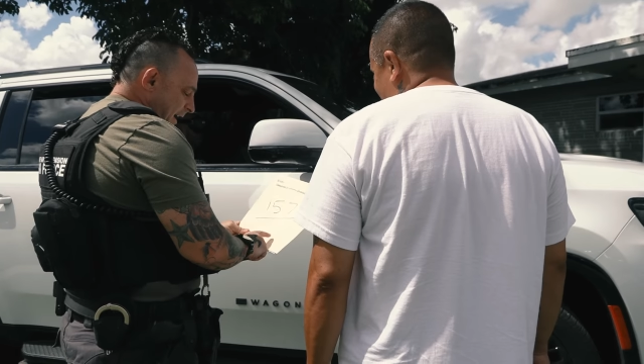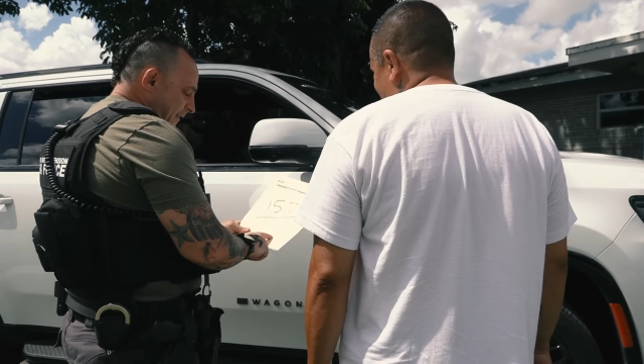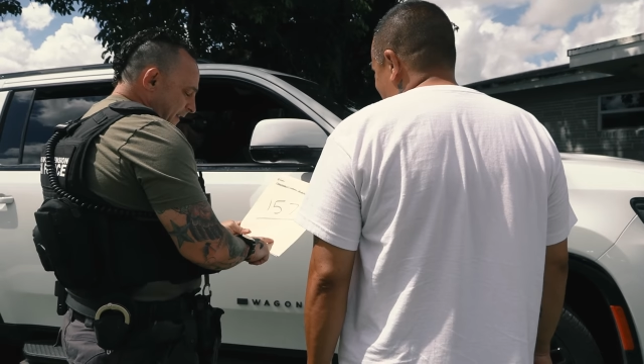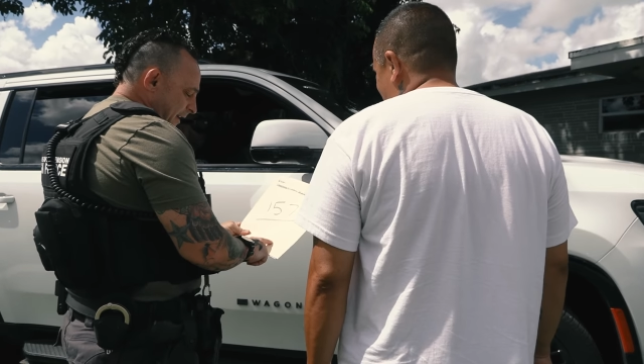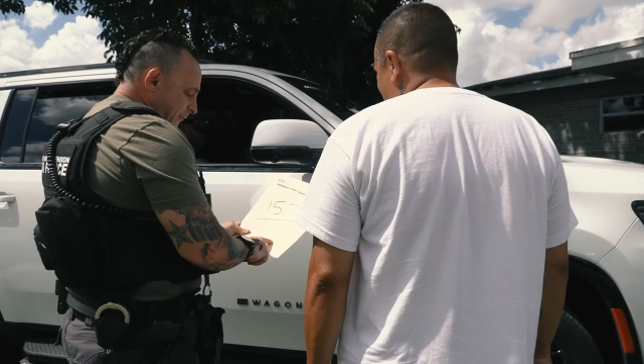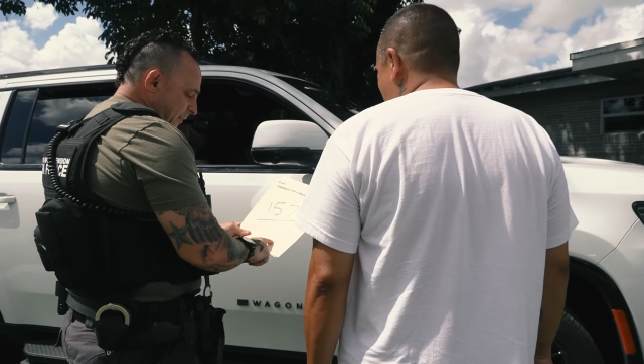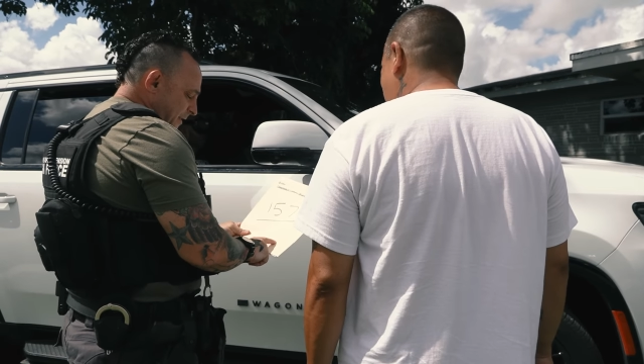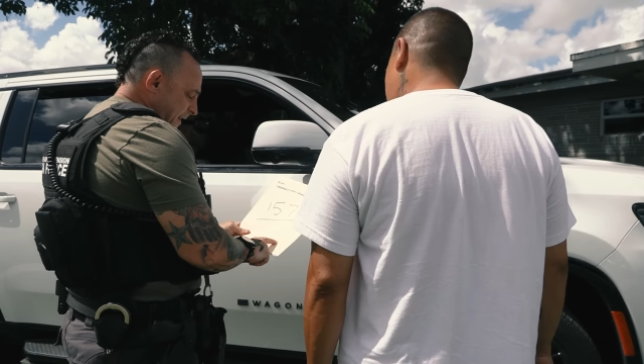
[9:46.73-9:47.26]

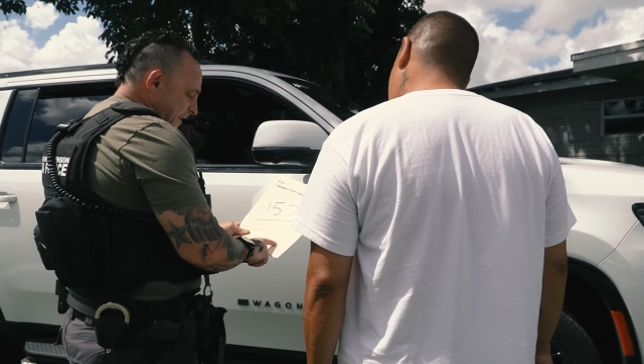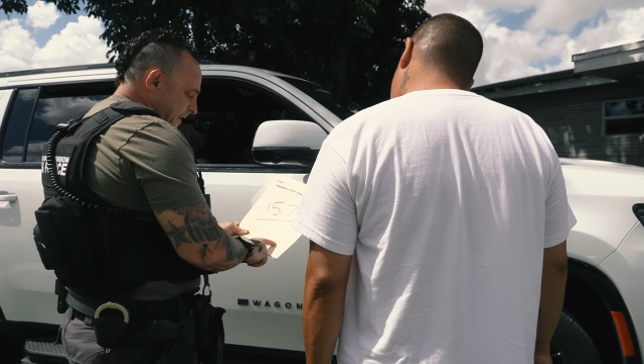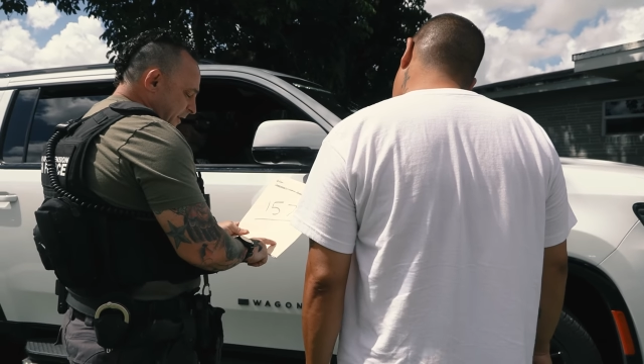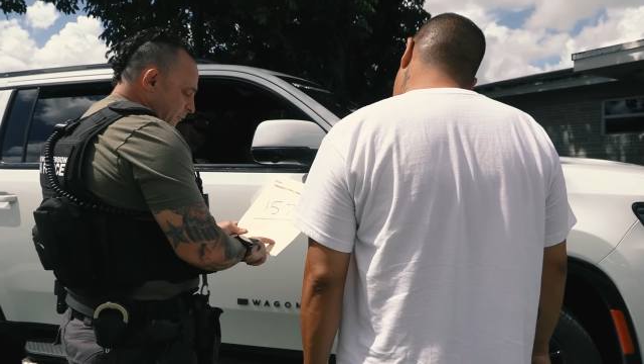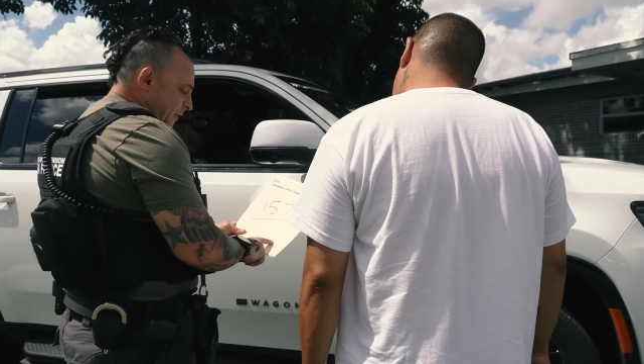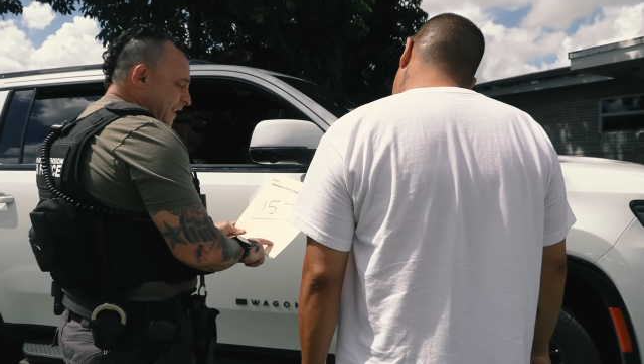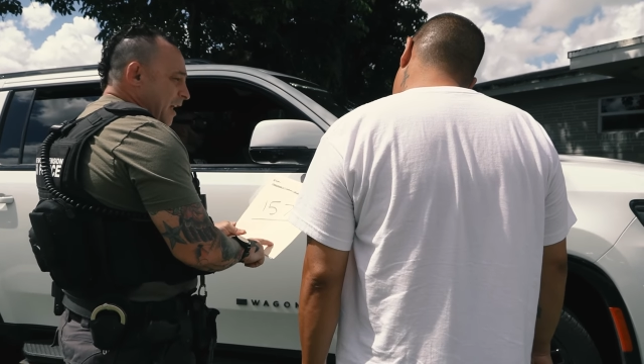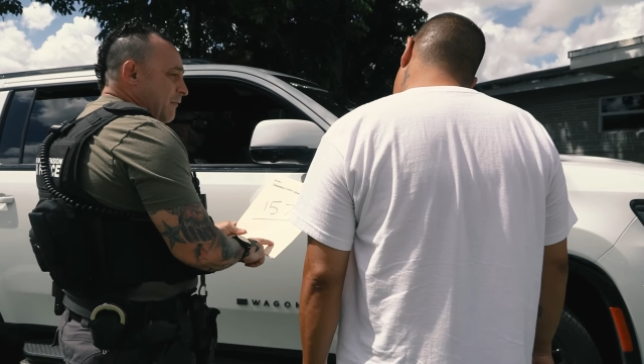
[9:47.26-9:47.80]
And then
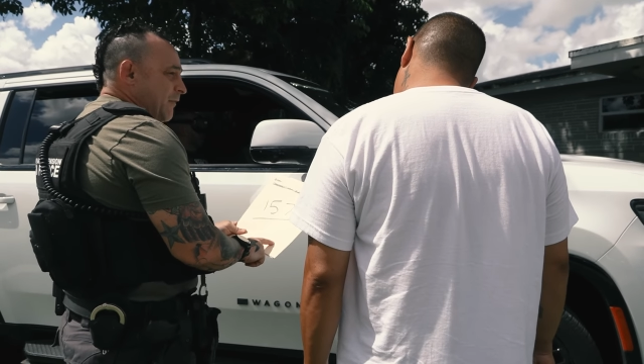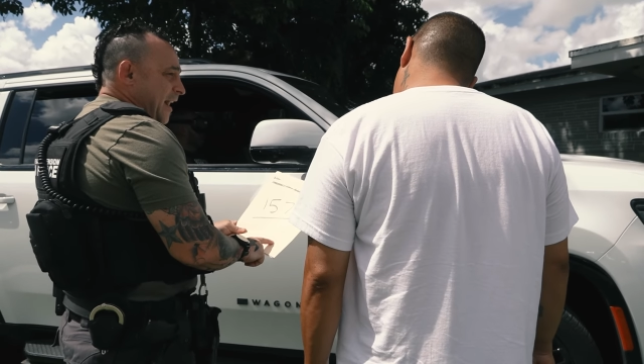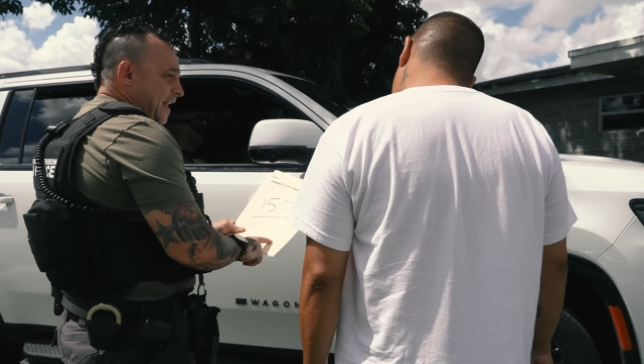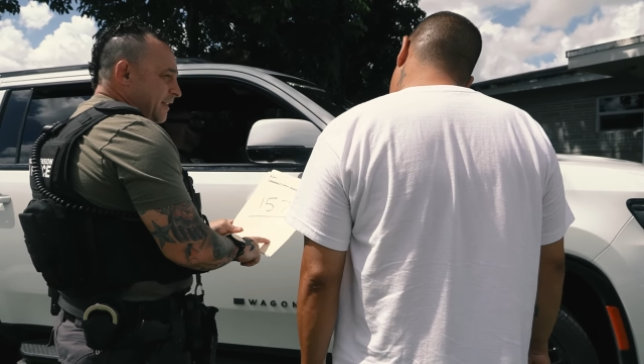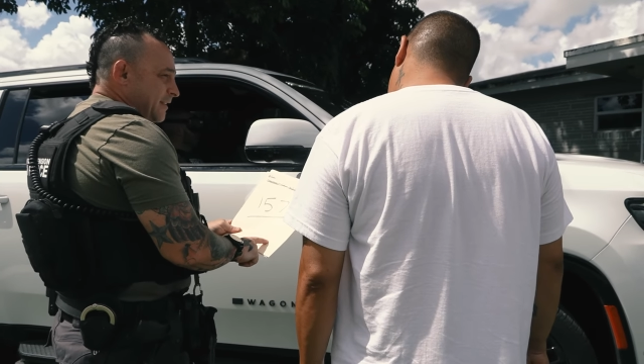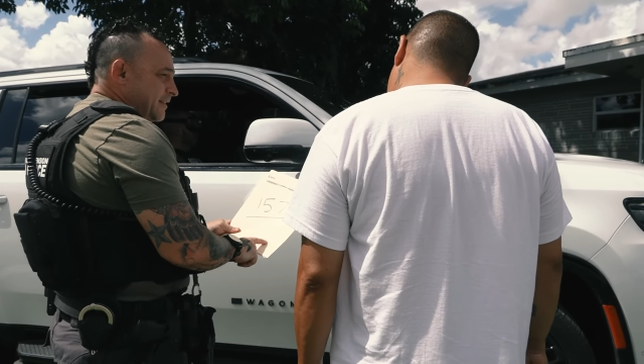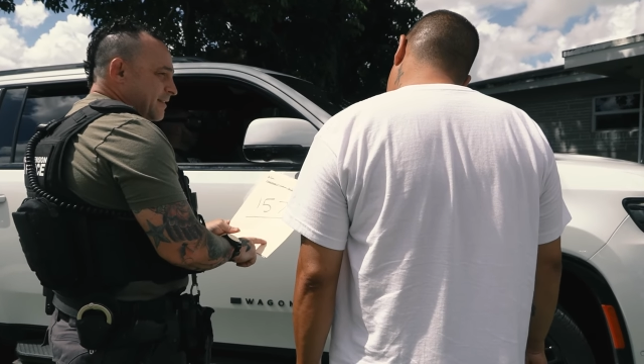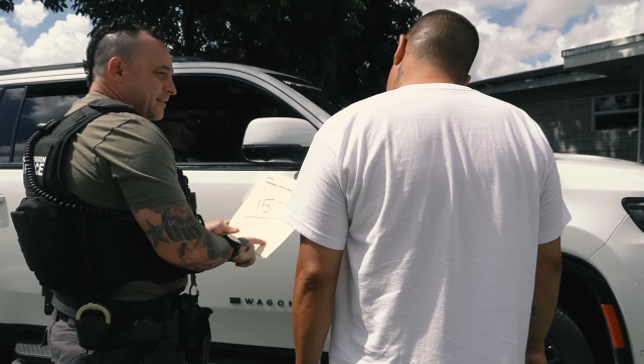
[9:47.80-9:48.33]
resisting without
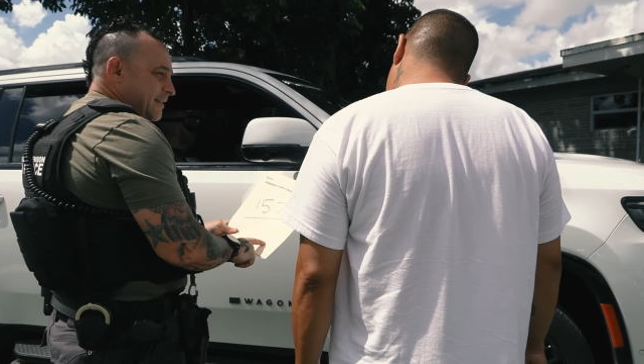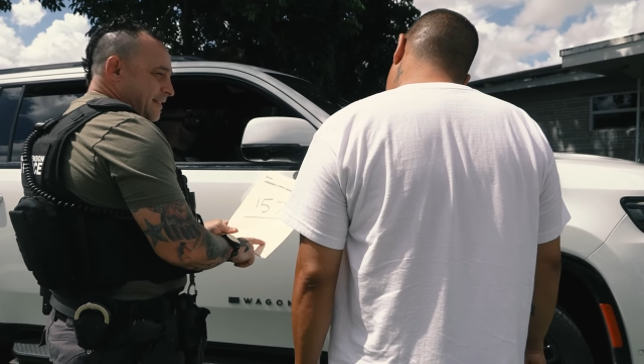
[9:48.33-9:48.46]
violence.